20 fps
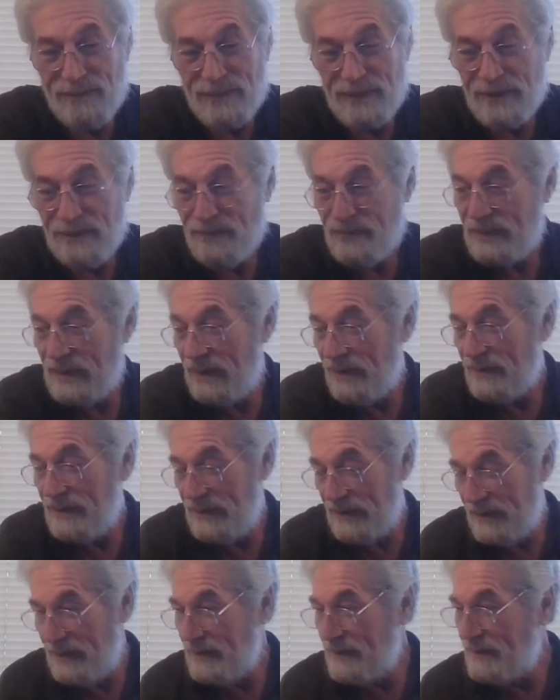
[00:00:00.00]
they're found
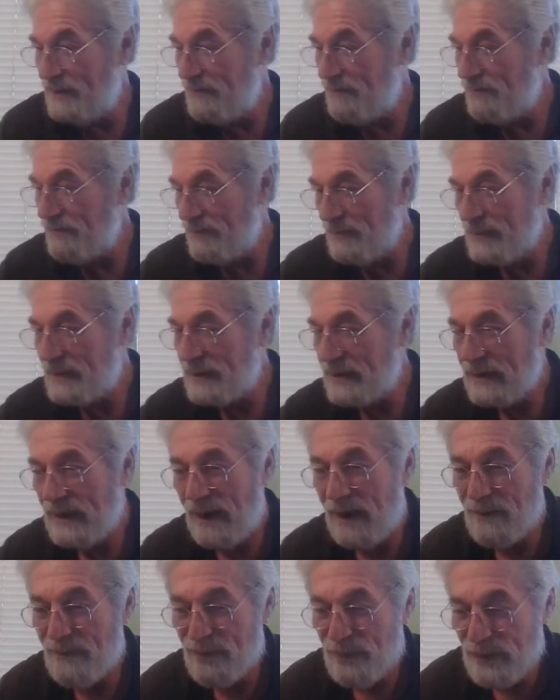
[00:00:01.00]
in
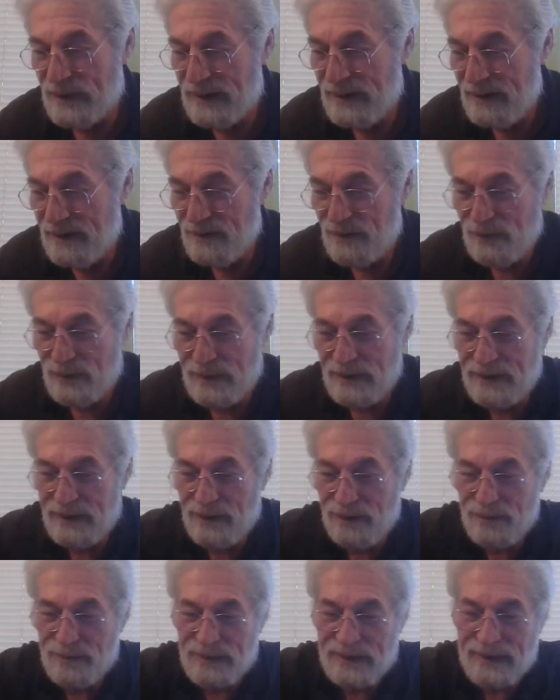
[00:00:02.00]
comfrey, one of the
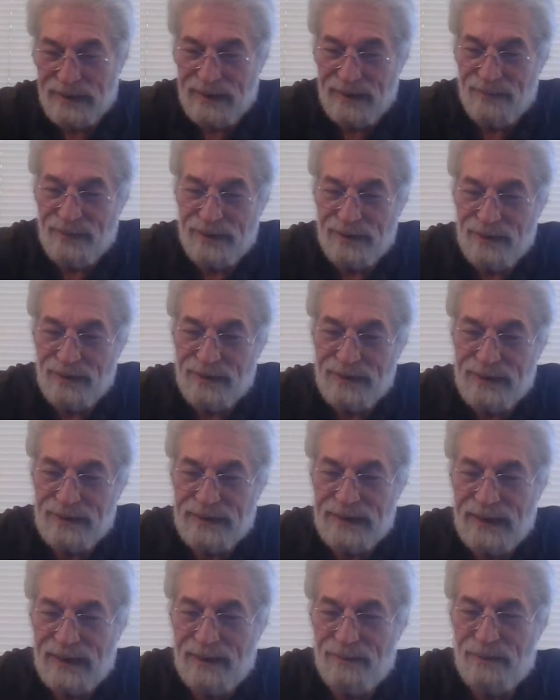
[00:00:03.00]
herbs I have here on the
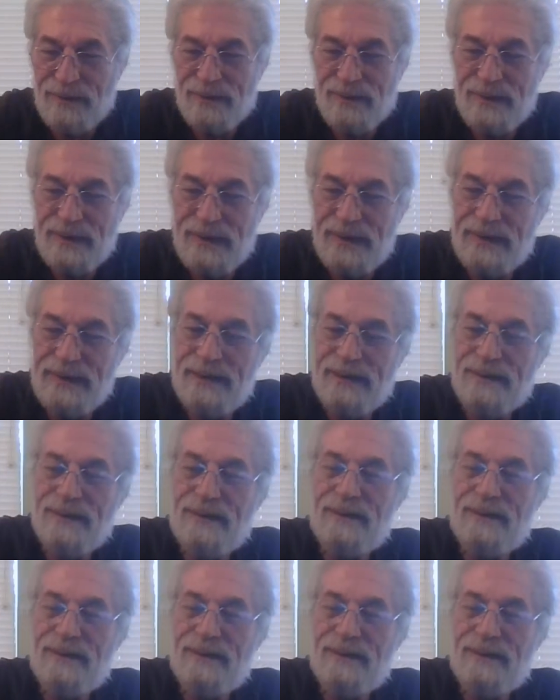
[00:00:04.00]
table right here.